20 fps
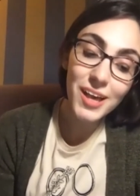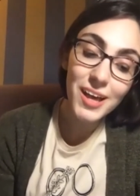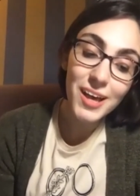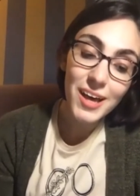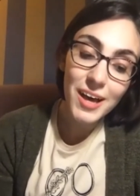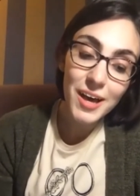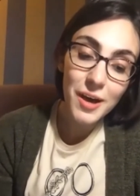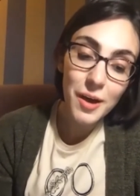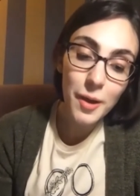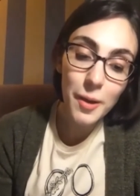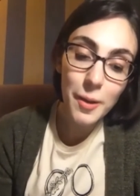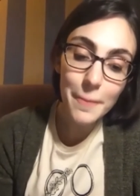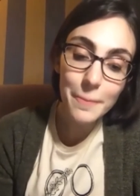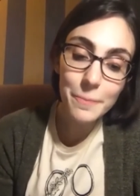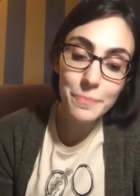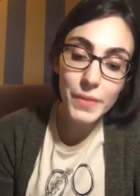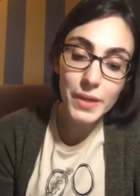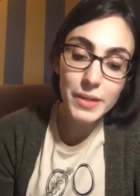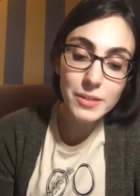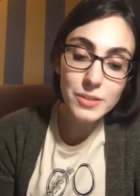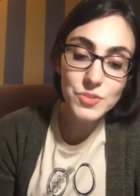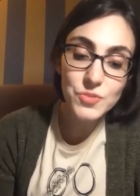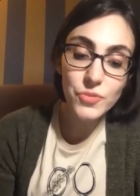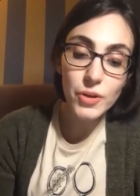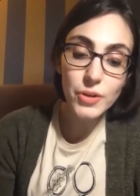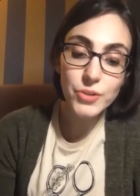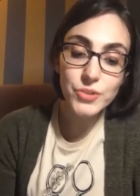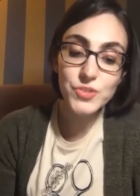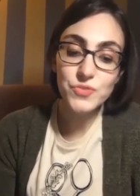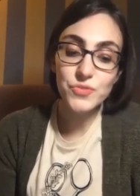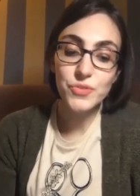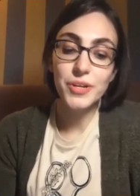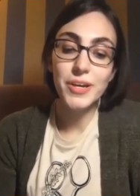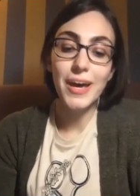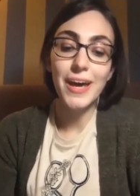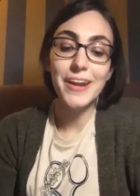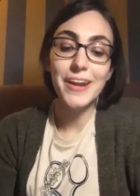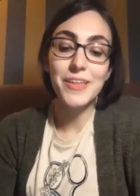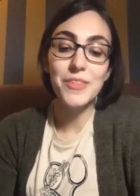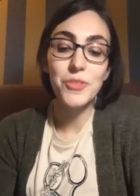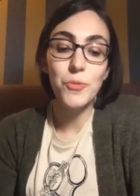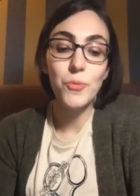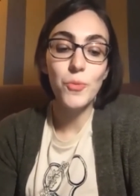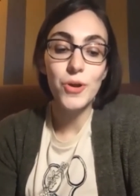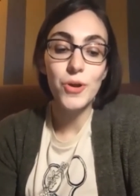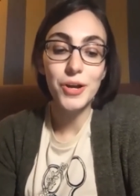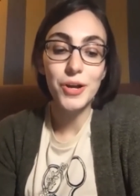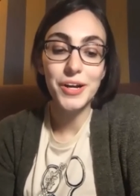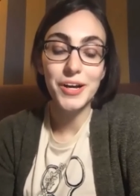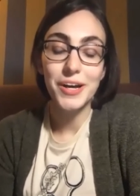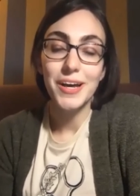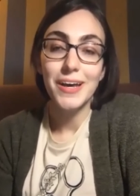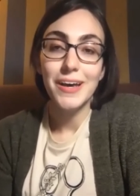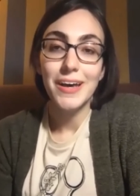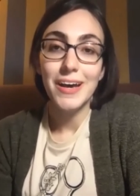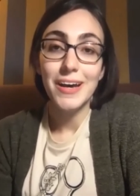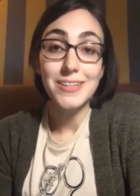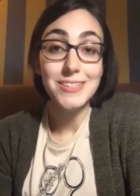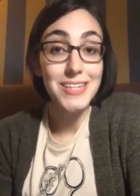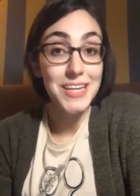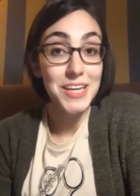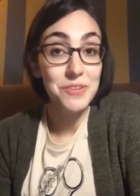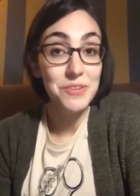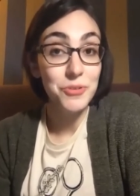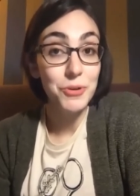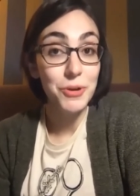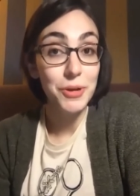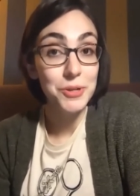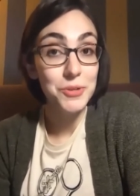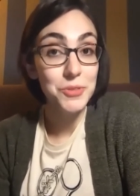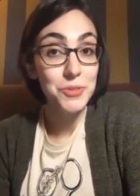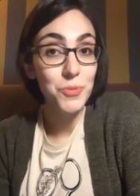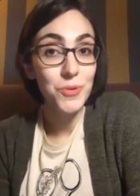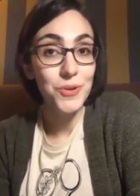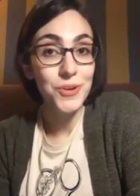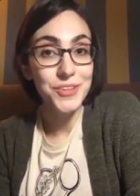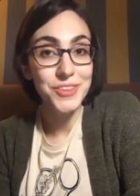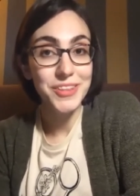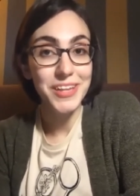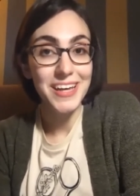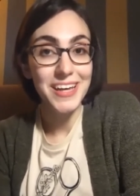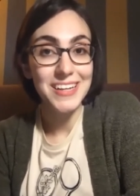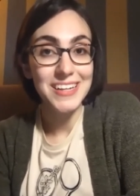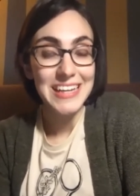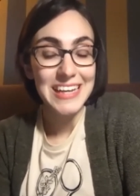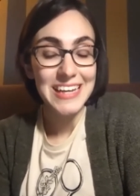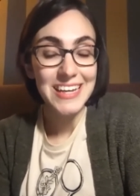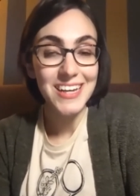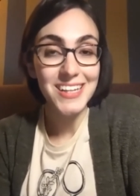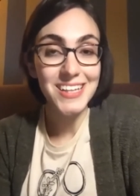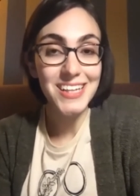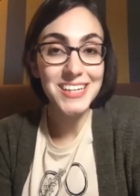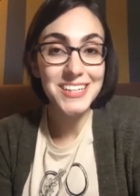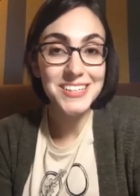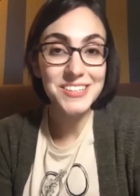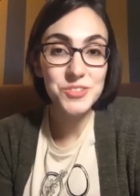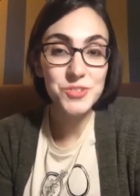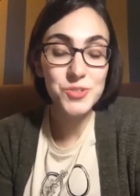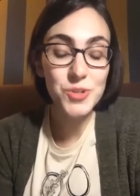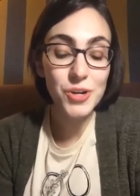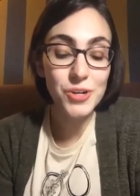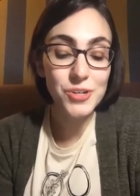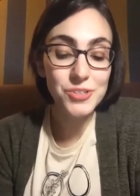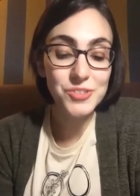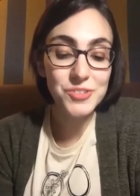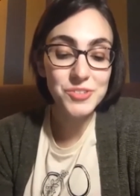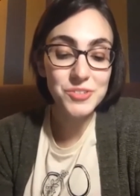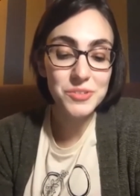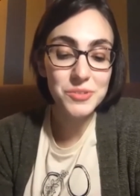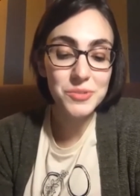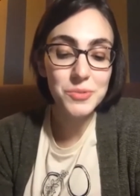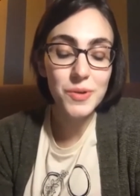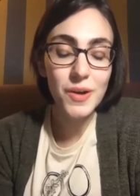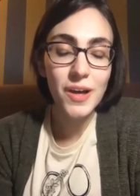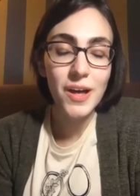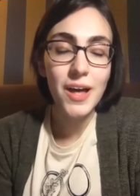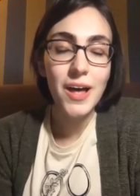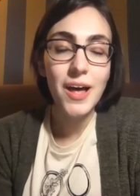And as far as forgetting the work and taking for granted the work that a lot of digital artists do,